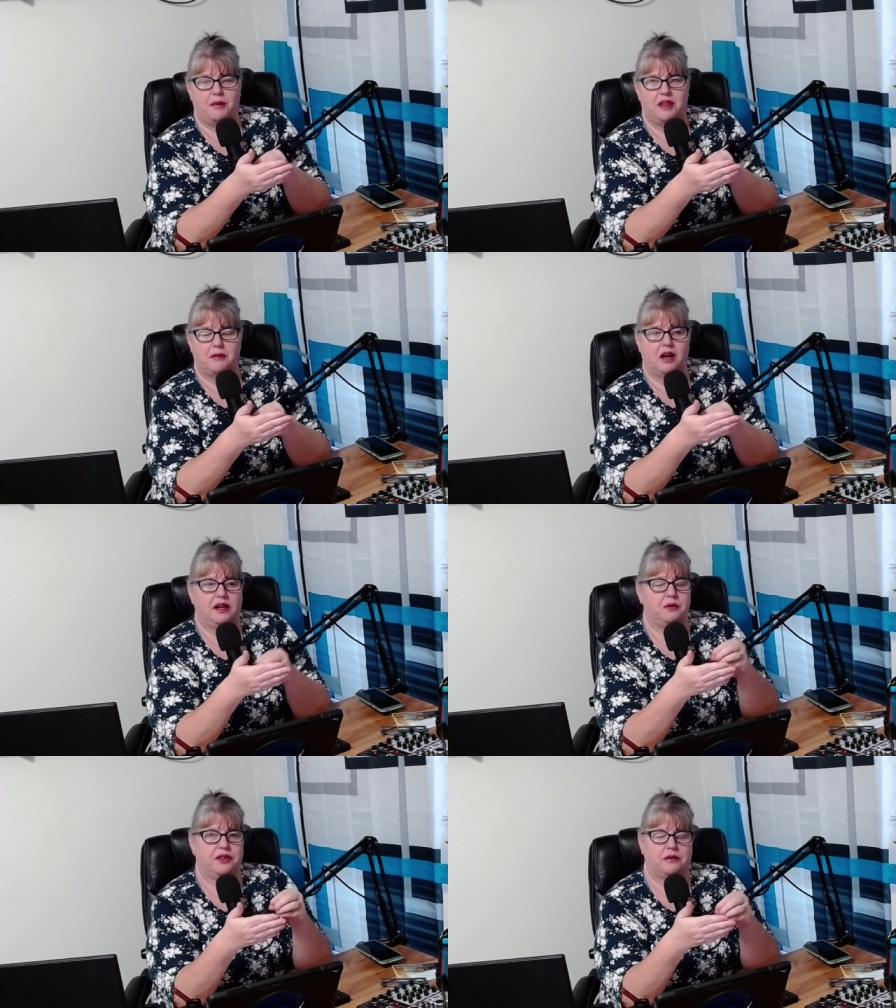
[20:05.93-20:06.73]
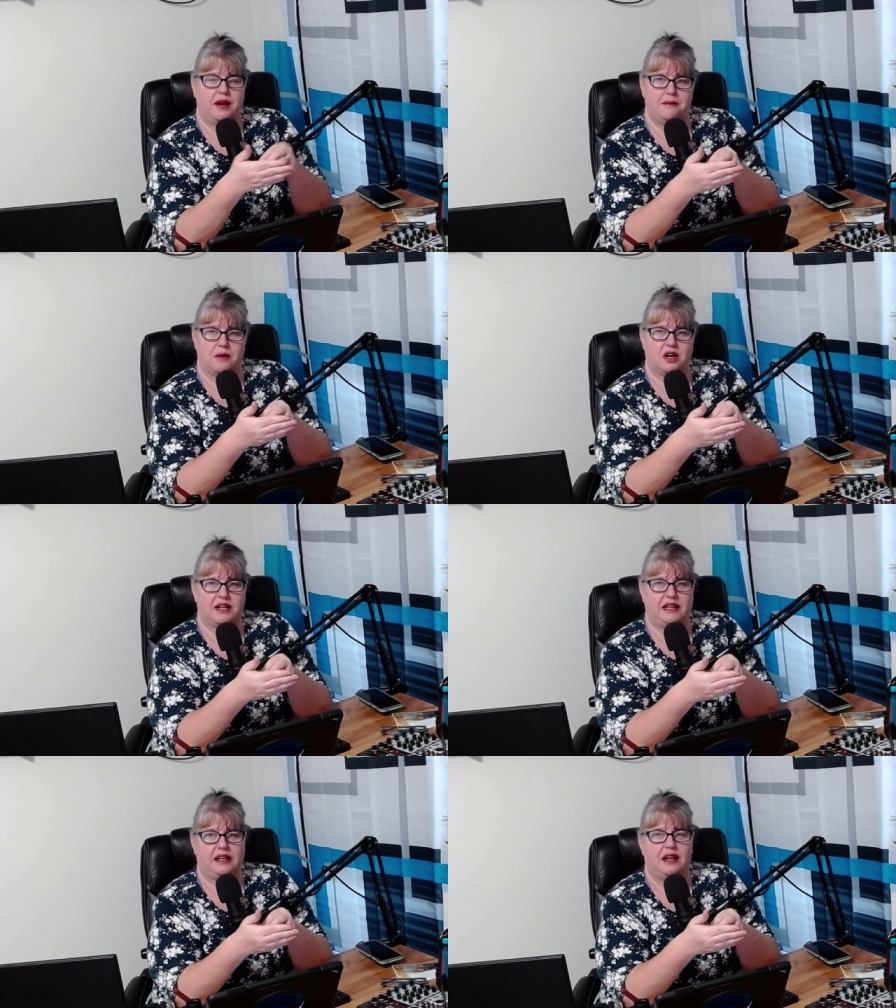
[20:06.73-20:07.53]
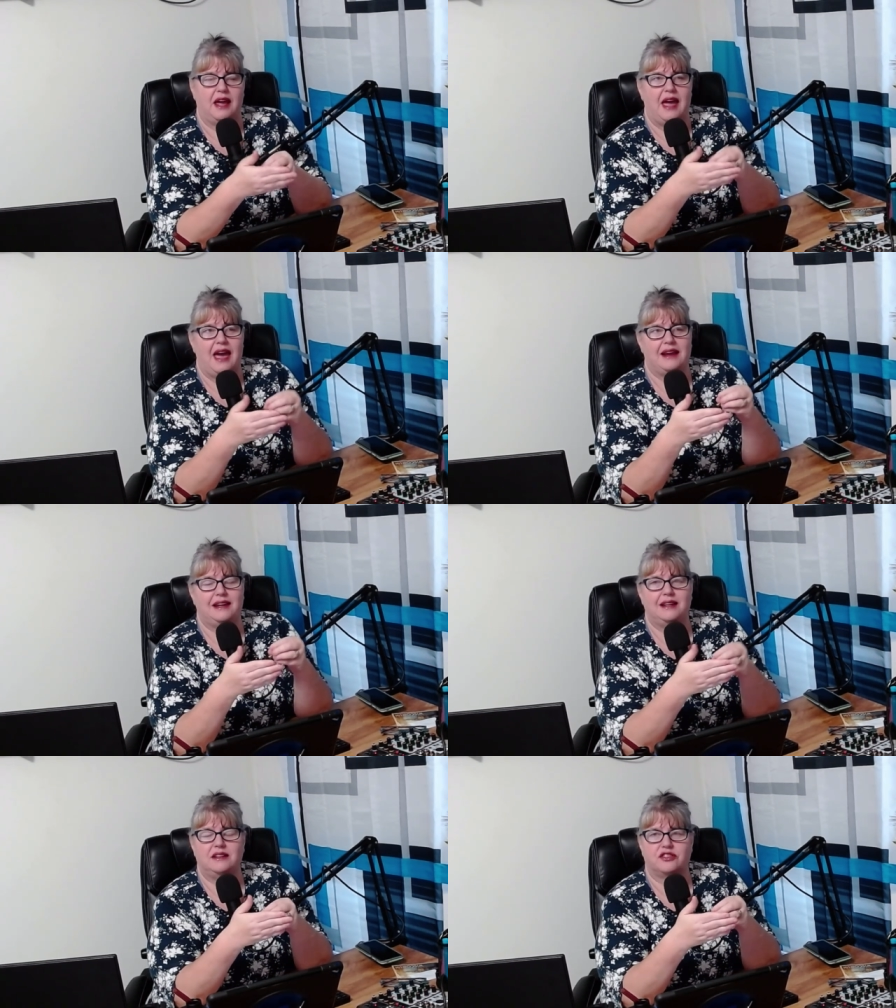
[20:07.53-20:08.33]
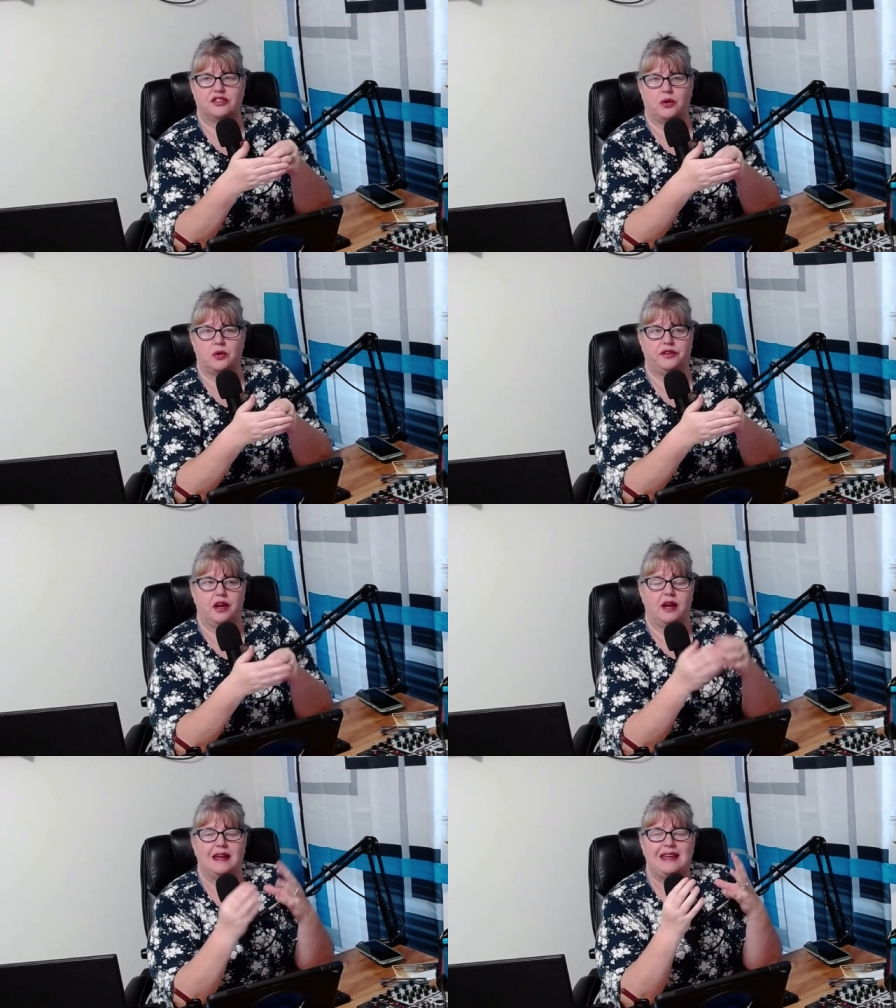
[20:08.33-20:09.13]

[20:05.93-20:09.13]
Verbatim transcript: home on the market with great marketing and get it sold